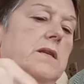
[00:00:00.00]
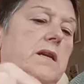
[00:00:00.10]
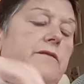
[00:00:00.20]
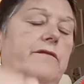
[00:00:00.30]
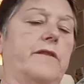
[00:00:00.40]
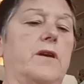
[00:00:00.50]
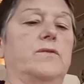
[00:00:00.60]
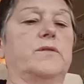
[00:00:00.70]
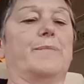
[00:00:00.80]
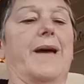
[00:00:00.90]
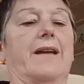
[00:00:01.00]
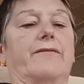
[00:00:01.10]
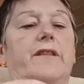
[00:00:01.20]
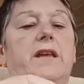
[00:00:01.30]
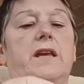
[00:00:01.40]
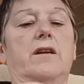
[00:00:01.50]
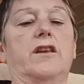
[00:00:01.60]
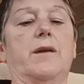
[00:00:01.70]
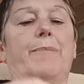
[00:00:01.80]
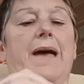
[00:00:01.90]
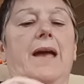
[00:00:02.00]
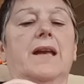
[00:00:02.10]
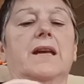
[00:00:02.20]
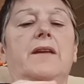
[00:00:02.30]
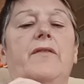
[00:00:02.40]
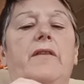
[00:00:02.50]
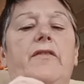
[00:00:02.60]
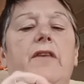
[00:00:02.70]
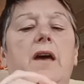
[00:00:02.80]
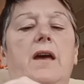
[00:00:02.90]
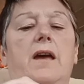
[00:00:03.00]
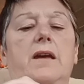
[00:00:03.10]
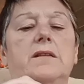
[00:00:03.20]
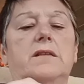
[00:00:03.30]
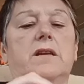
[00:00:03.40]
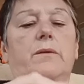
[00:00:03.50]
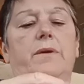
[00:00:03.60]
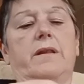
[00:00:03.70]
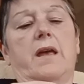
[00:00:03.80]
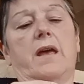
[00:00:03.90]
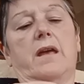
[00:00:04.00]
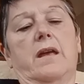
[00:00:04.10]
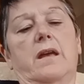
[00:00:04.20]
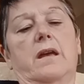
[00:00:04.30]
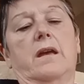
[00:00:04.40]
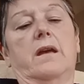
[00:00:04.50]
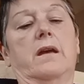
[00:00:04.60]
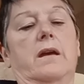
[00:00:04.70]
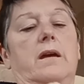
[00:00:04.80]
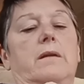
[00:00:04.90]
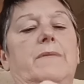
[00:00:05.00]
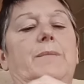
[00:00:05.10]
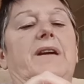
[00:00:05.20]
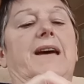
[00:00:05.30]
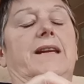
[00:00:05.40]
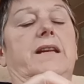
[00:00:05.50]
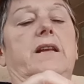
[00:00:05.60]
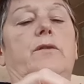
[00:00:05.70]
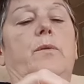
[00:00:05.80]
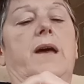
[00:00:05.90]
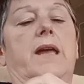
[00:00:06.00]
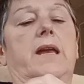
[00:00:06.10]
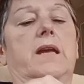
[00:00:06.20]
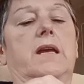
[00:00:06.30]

and then it folds back for the your back and then that has to go in there. Maybe I had it the other way.